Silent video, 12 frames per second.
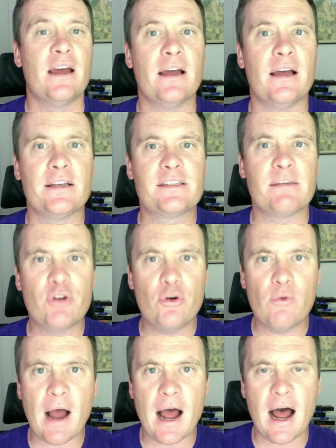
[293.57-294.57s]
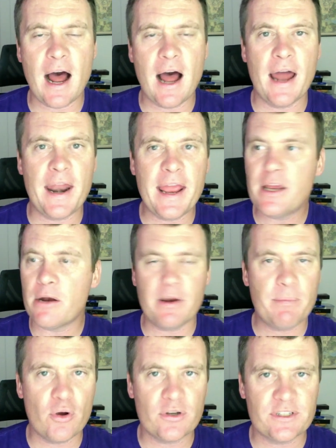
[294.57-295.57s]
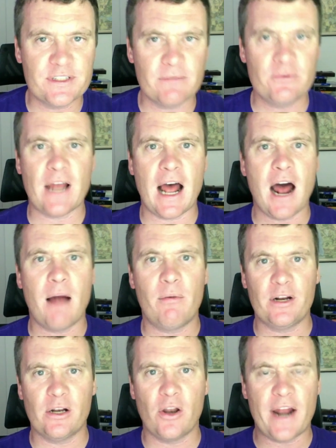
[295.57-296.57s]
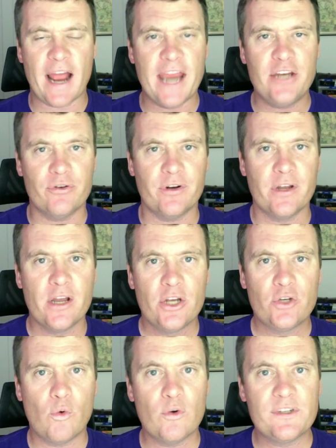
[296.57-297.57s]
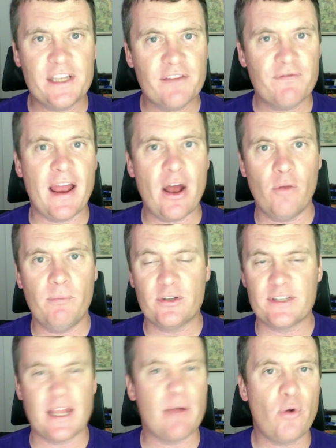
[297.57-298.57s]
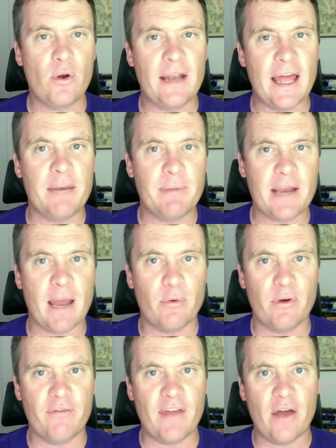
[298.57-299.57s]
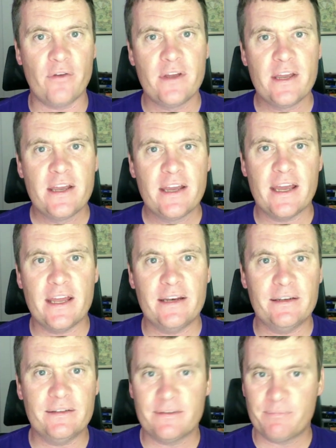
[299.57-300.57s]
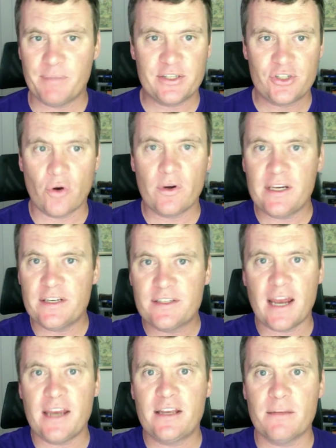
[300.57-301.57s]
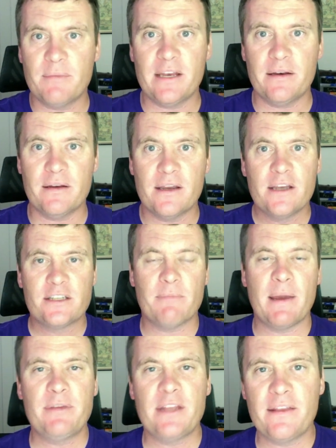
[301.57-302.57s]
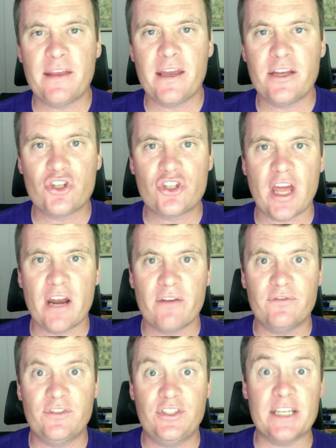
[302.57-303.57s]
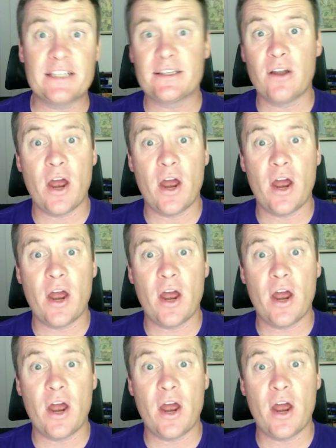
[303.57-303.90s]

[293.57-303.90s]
someone who an angry person, someone who's harboring a lot of hatred towards the avowed because they weren't allowed to become an avowed, but Stonky's taken them in, so maybe they're there just out of dislike